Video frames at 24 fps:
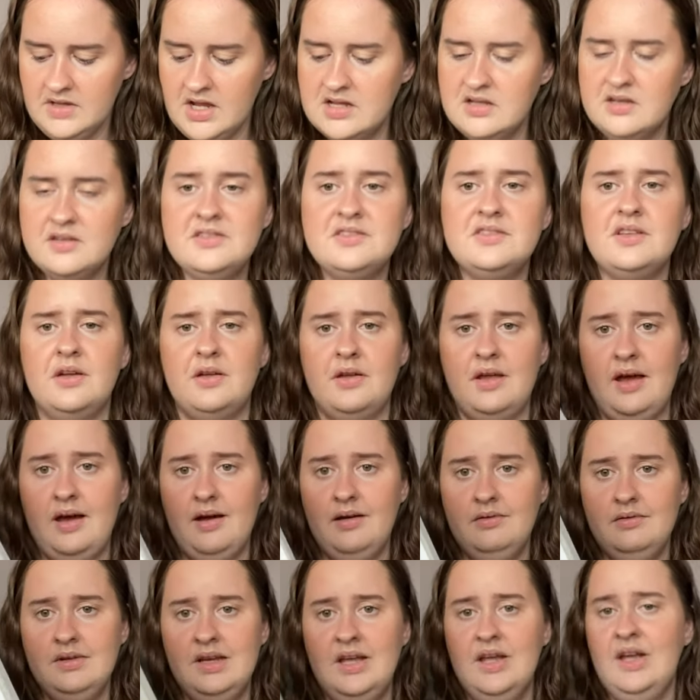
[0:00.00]
so yeah
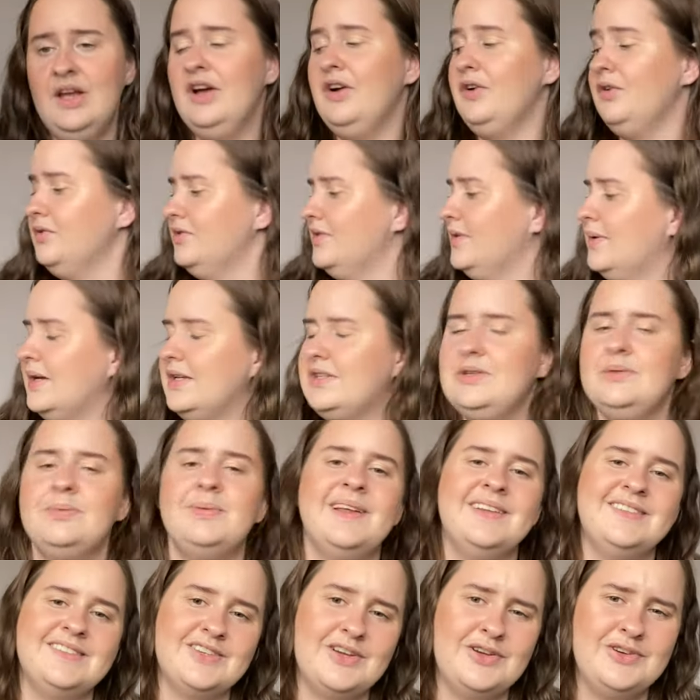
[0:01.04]
also, I do
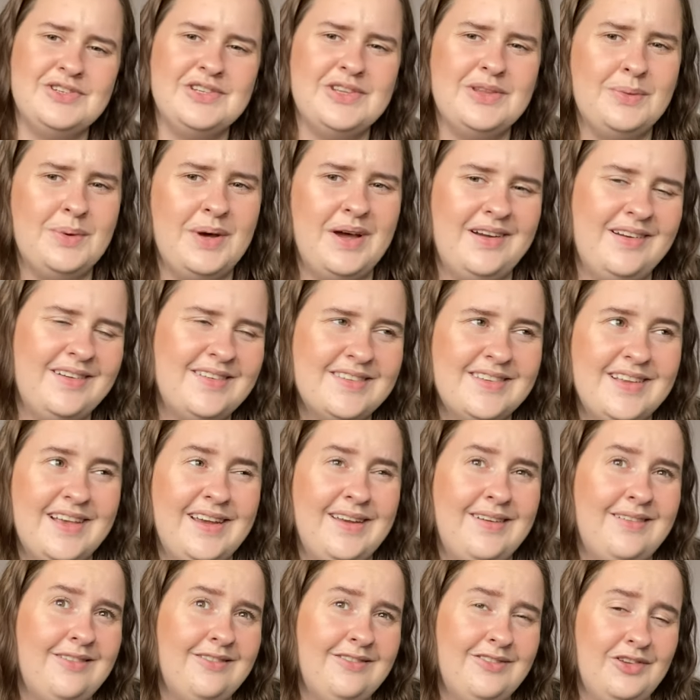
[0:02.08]
plan to go to the works
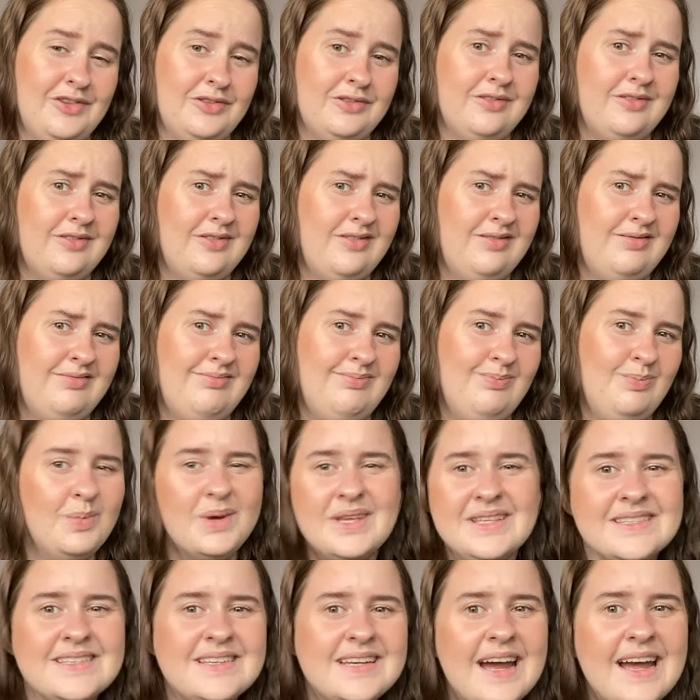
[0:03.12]
like on
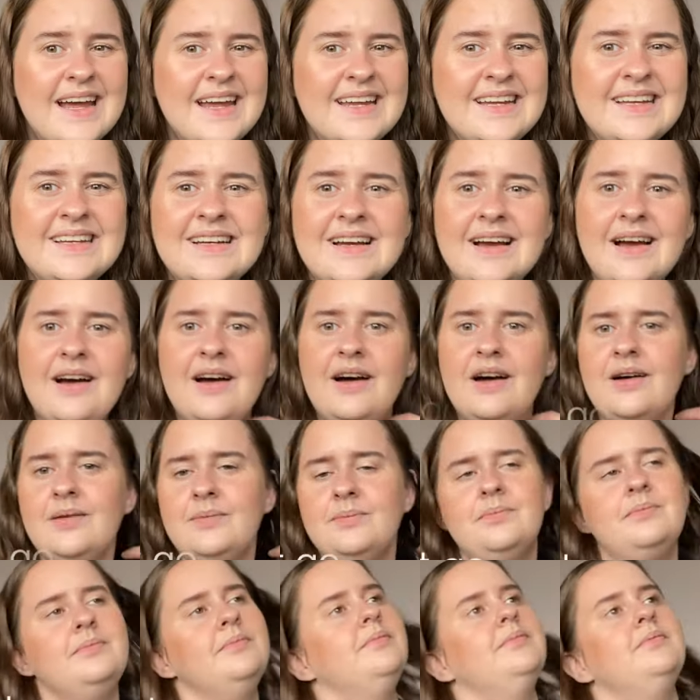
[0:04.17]
Wednesday.
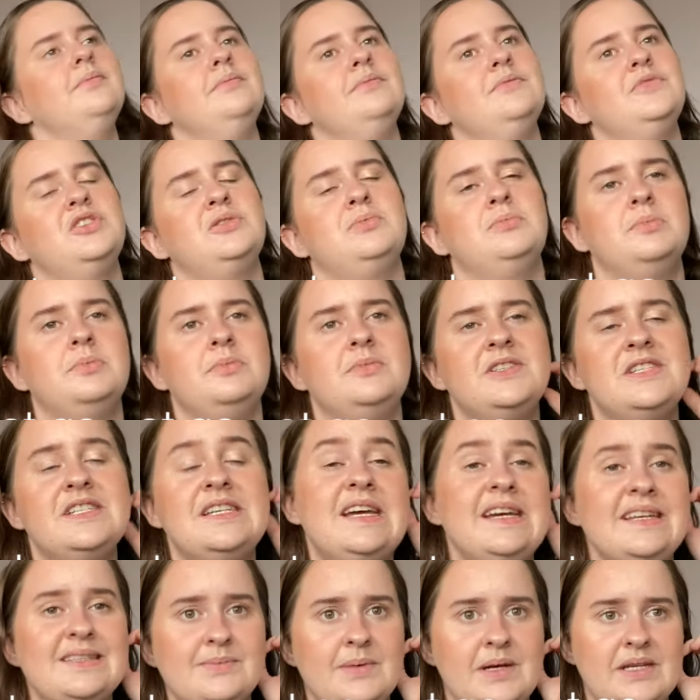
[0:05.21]
Um, today
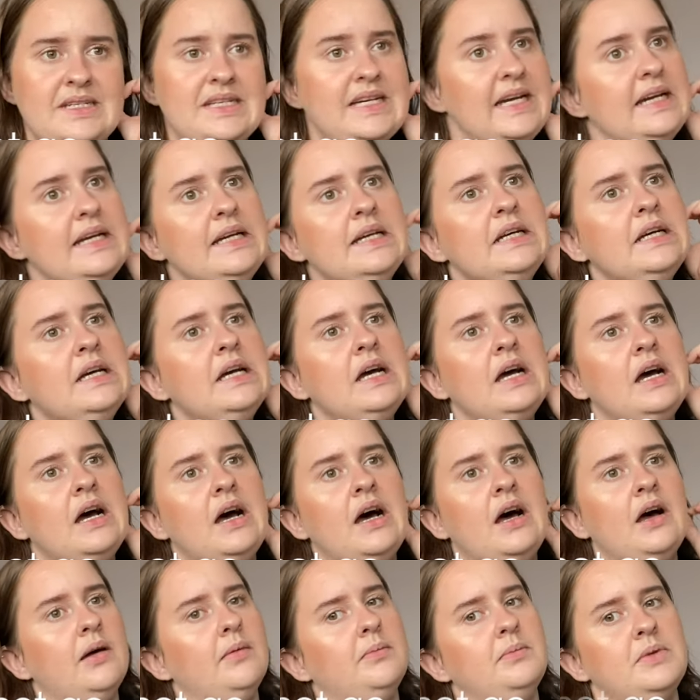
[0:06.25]
is Monday.
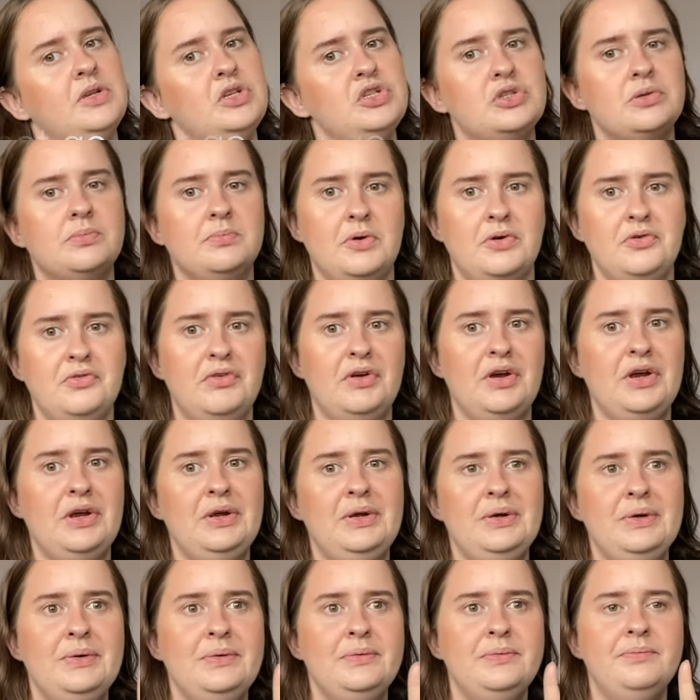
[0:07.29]
Um,
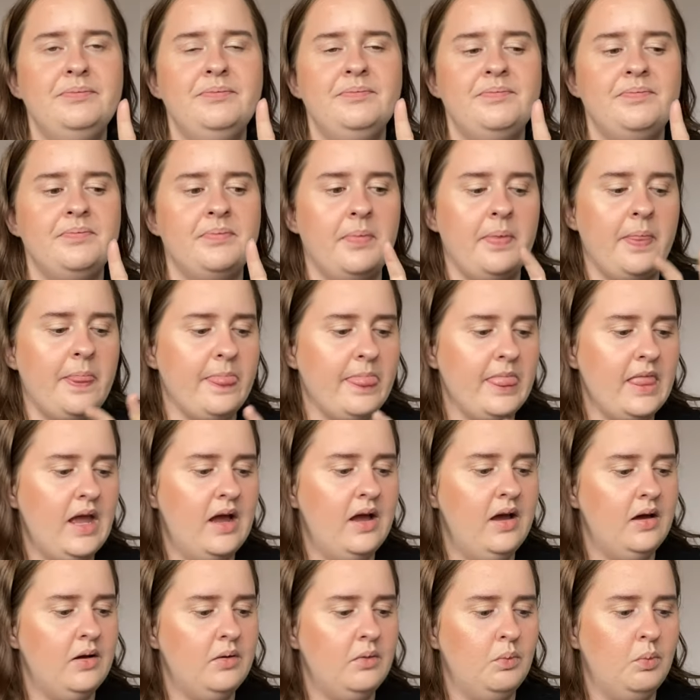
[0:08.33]
tomorrow,
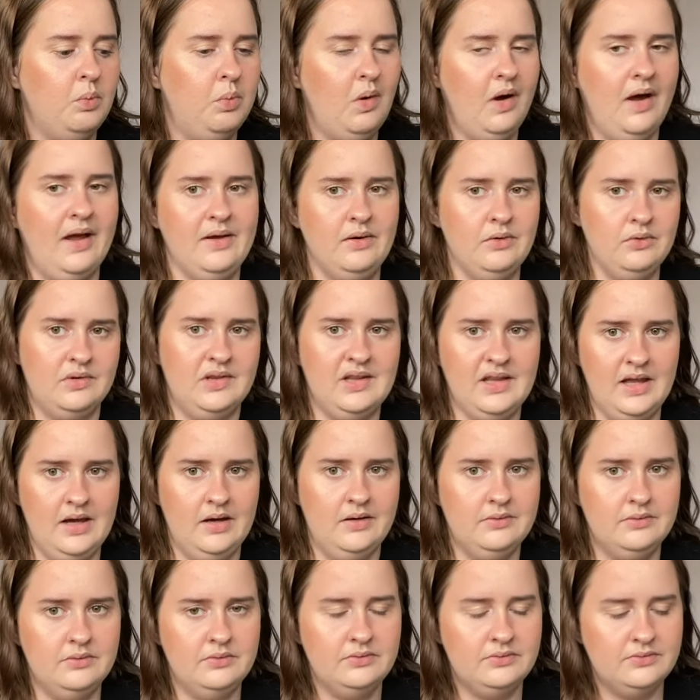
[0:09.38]
Wild
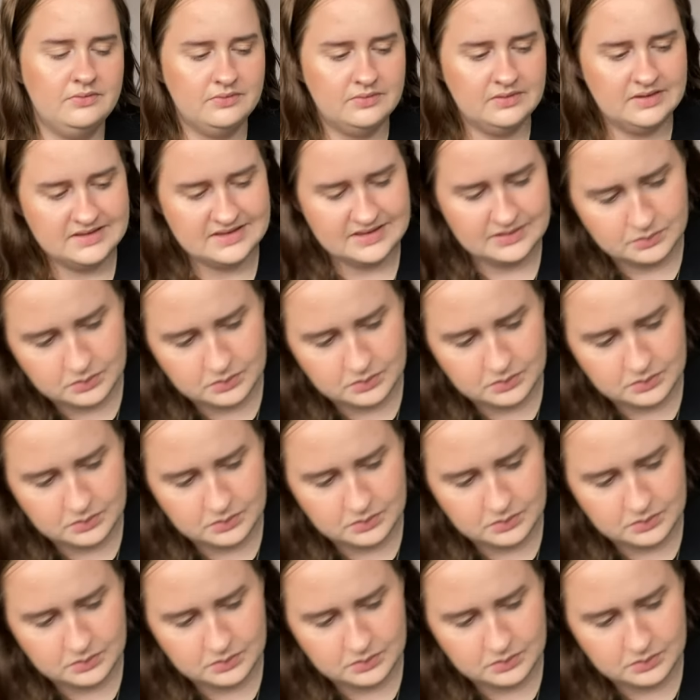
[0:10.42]
Love. Is it